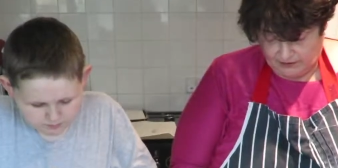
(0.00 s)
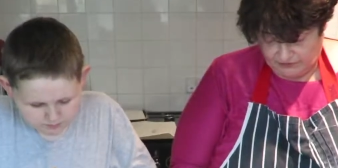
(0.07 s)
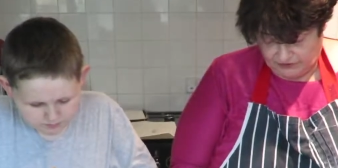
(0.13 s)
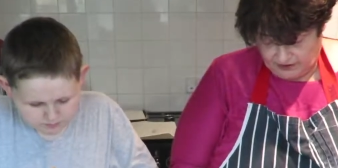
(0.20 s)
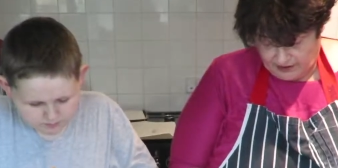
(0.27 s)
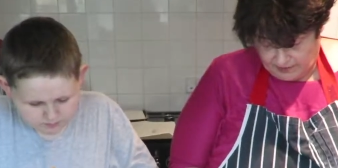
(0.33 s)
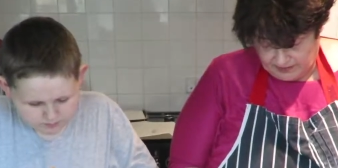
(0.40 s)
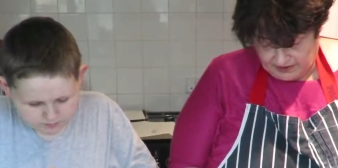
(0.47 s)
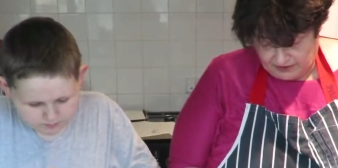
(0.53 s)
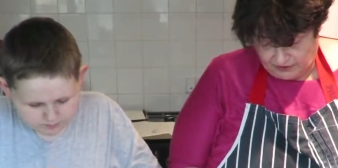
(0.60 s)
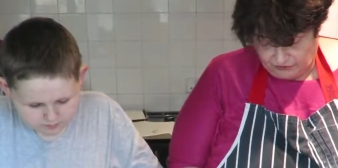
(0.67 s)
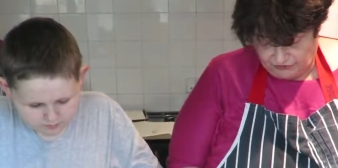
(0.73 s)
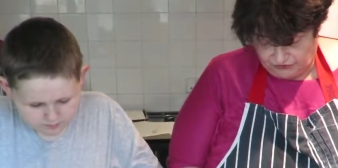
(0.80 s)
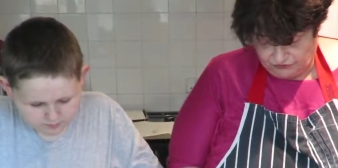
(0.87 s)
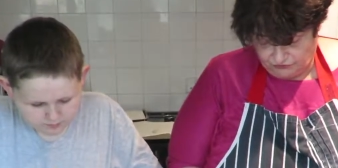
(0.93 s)
Speaker 1: So now we're
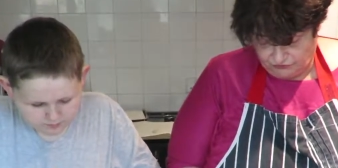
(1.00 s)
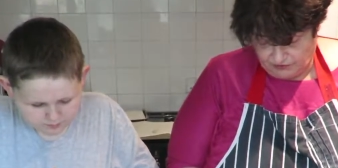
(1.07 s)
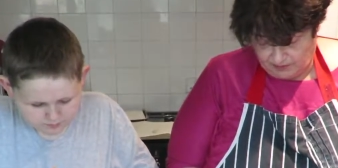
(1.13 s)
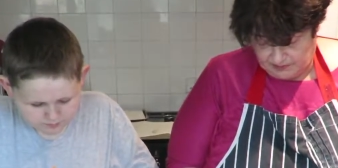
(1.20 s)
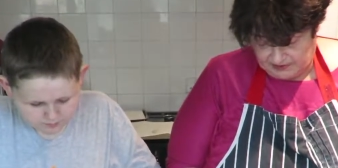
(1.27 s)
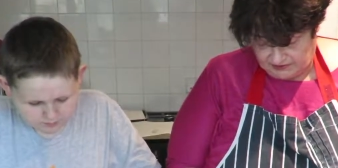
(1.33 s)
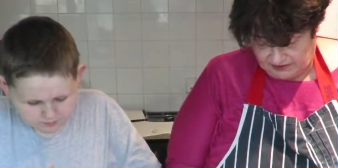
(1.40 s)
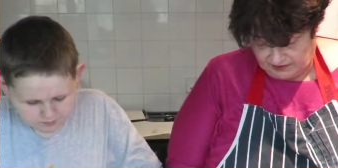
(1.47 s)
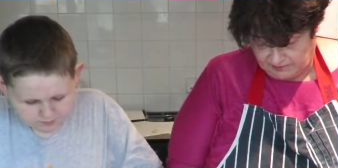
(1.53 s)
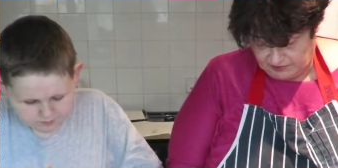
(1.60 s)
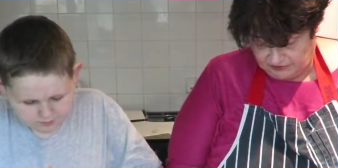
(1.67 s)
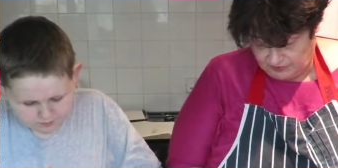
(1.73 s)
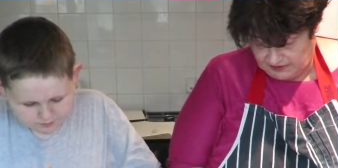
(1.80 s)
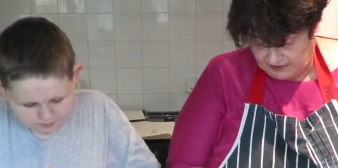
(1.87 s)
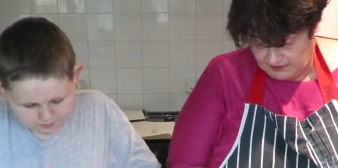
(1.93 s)
going to just rub it
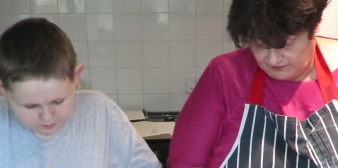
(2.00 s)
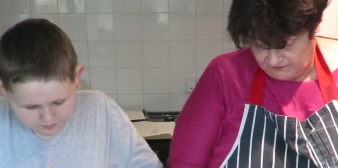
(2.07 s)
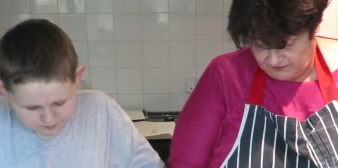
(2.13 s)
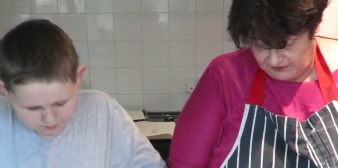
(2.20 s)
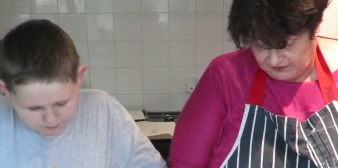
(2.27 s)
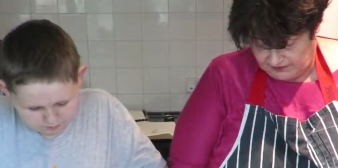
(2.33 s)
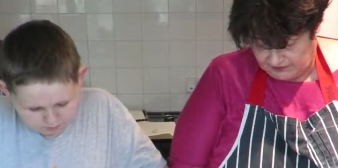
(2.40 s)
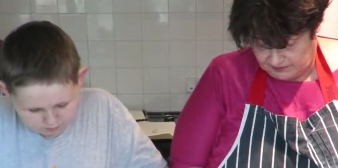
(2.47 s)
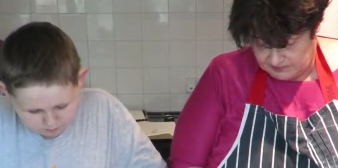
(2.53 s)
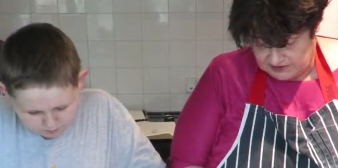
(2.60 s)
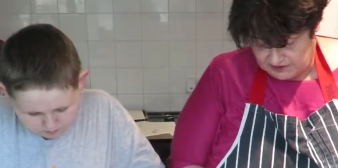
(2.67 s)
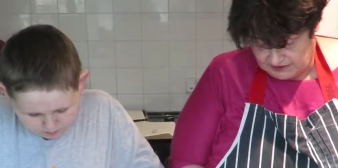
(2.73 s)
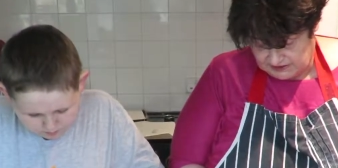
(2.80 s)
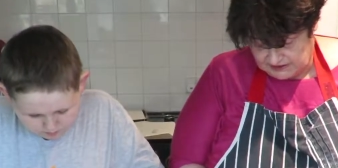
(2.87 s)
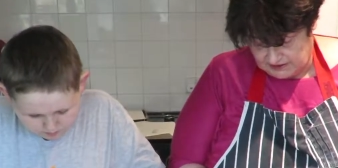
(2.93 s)
in between our
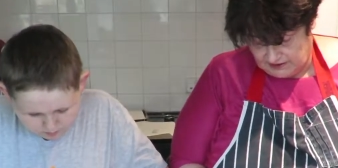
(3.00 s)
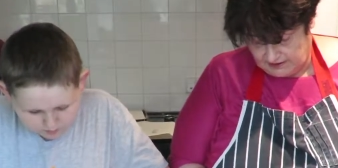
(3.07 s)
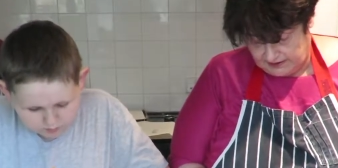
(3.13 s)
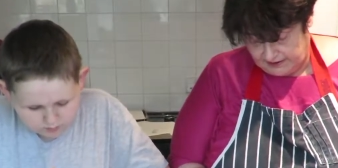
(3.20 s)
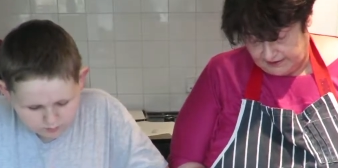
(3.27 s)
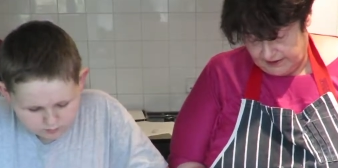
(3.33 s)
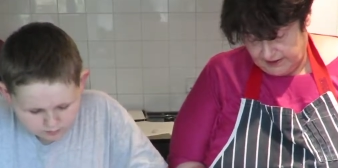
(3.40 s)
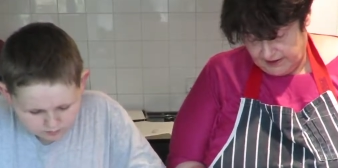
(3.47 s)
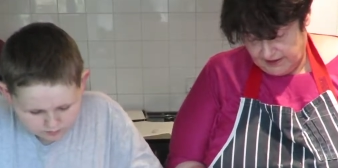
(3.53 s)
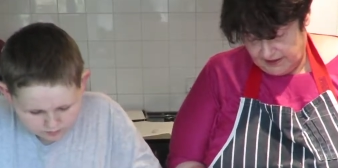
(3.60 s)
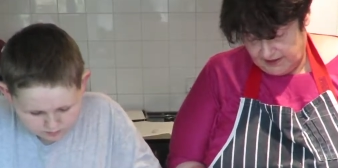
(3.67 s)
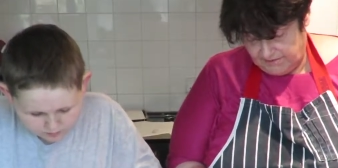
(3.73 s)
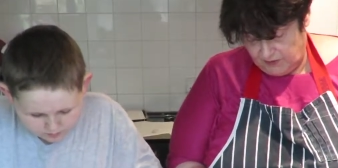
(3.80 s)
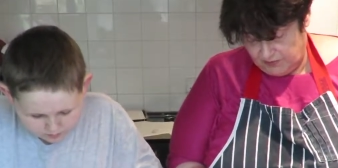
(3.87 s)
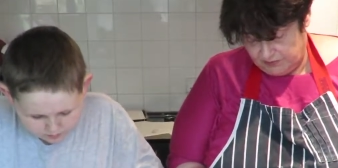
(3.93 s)
fingertips, nice and lightly.
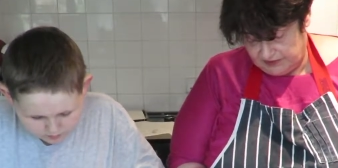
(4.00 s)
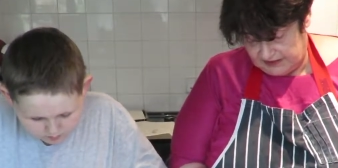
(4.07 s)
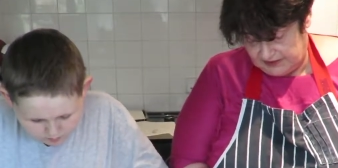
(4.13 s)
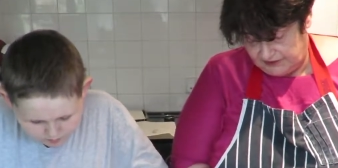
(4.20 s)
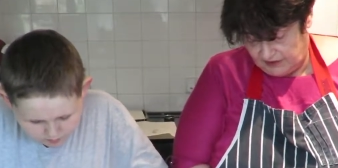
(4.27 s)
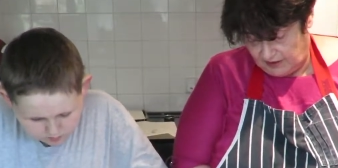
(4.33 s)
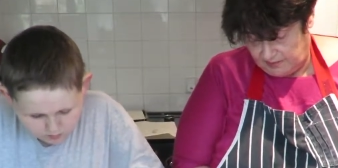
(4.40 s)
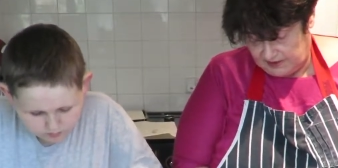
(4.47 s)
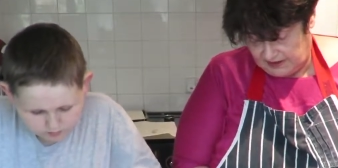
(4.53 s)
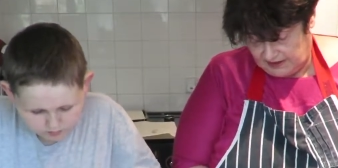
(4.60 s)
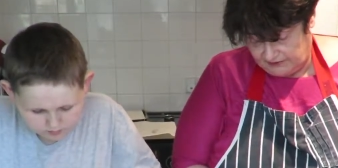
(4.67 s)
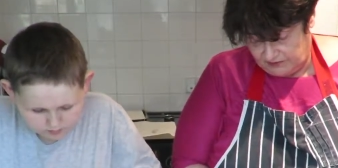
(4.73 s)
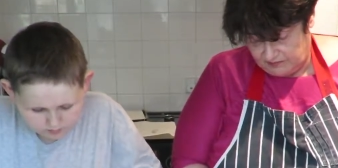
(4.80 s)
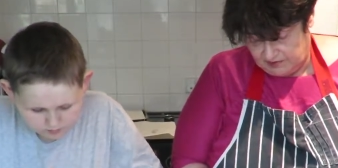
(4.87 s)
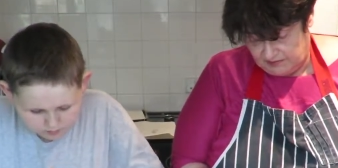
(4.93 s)
If you bring it up,
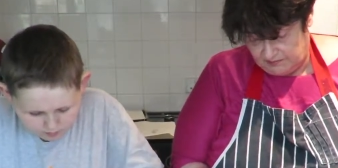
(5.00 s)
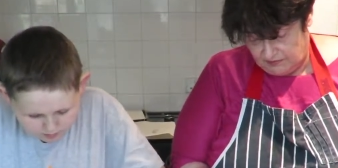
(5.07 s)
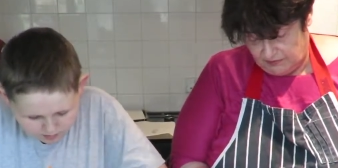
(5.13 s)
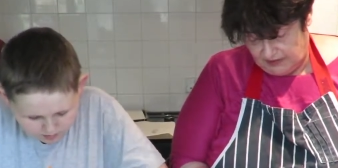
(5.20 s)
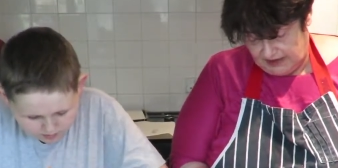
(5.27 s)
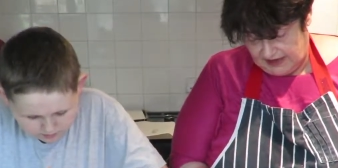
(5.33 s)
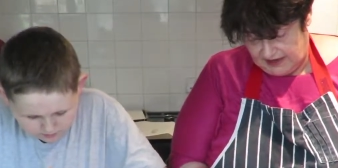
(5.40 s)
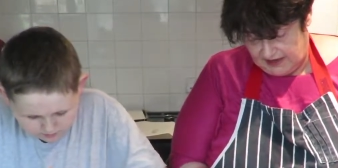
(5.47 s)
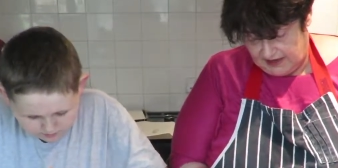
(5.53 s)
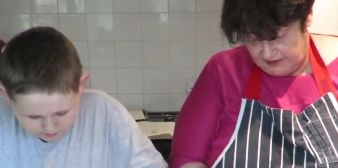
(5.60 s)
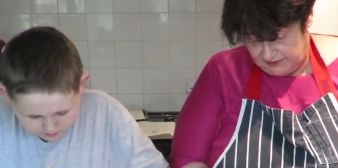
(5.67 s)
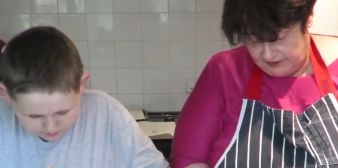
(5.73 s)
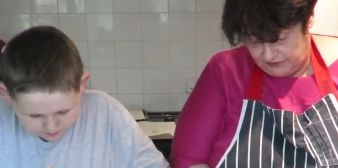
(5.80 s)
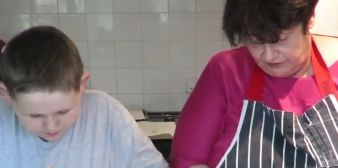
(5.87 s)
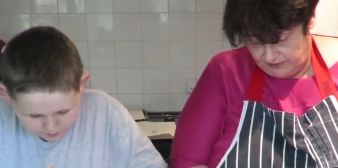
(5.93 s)
it gets a bit more
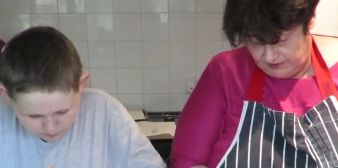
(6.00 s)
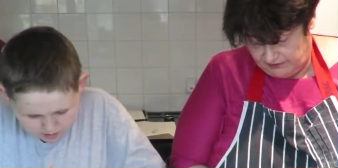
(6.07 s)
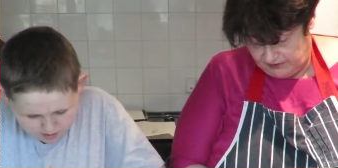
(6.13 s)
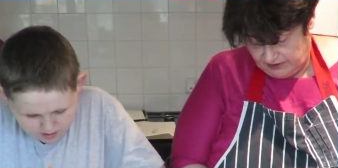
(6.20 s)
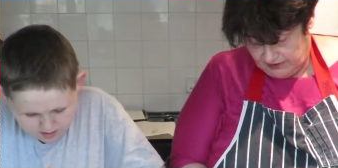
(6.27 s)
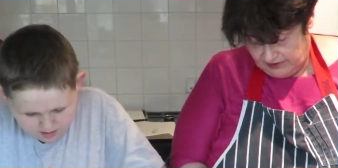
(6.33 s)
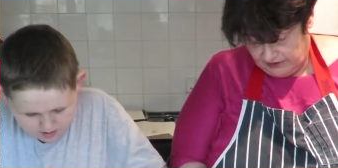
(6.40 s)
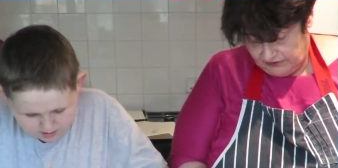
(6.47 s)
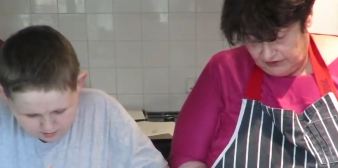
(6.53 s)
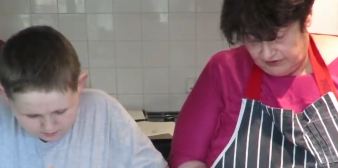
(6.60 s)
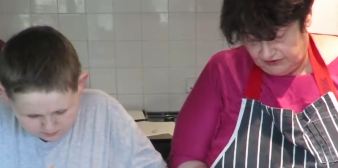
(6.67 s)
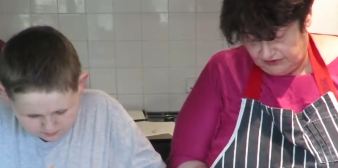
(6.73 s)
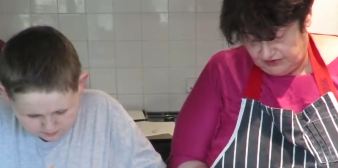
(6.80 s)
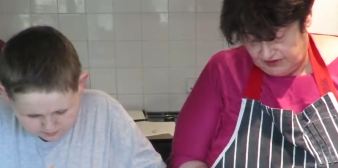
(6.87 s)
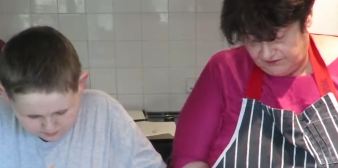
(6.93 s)
air into it.
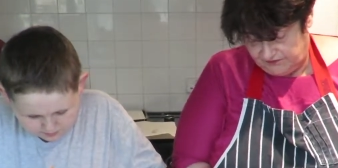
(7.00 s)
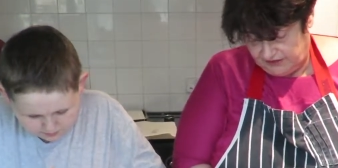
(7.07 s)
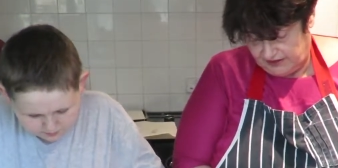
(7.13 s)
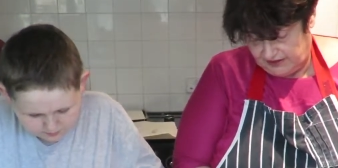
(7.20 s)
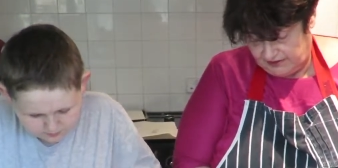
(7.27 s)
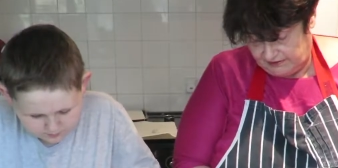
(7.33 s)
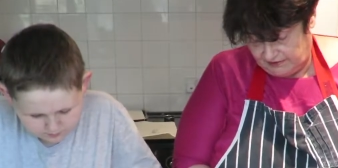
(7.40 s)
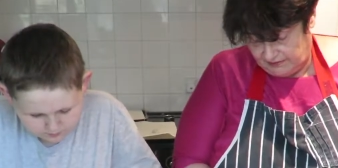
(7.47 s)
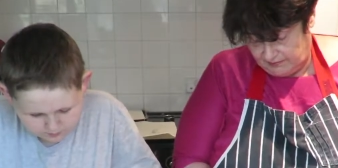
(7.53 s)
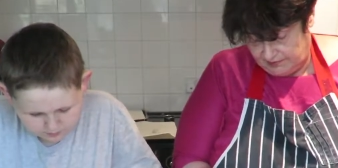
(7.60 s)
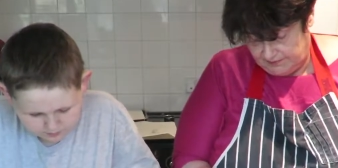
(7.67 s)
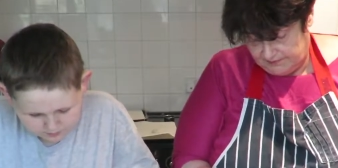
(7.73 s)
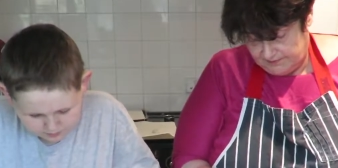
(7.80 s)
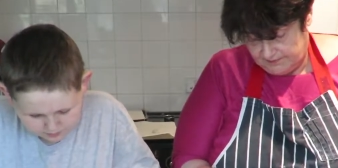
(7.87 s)
So you're just lifting it up